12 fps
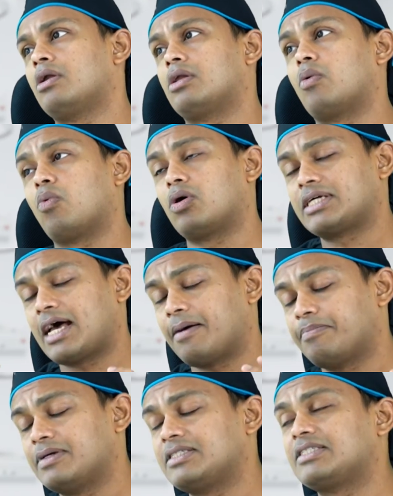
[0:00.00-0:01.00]
Now, what
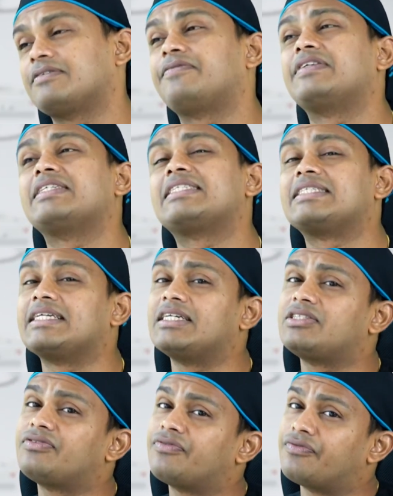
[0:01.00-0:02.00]
happens if it is
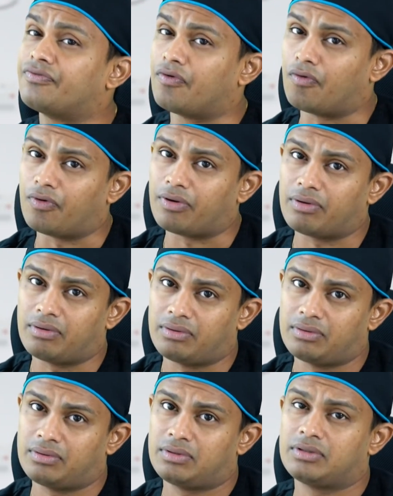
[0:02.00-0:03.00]
stage 4?
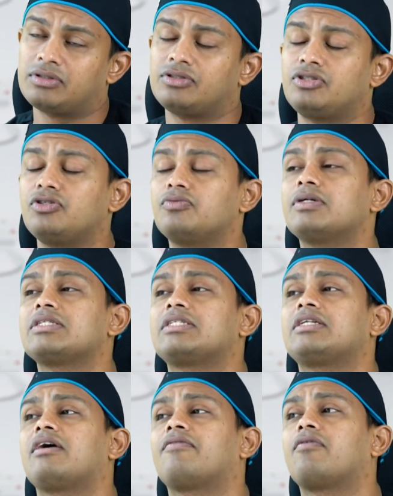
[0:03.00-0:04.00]

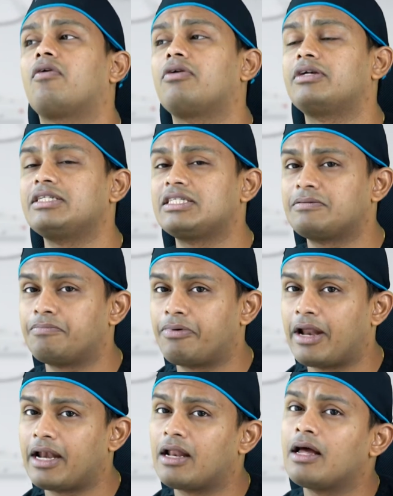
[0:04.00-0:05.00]
Tumors that have already
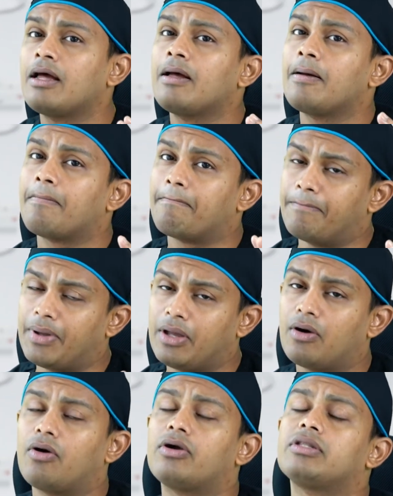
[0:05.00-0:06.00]
spread
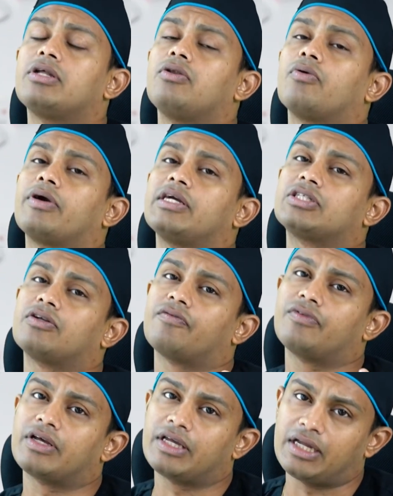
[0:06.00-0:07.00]
beyond the location
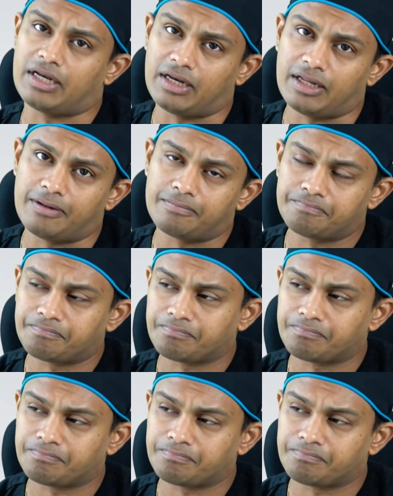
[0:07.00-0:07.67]
of the kidney.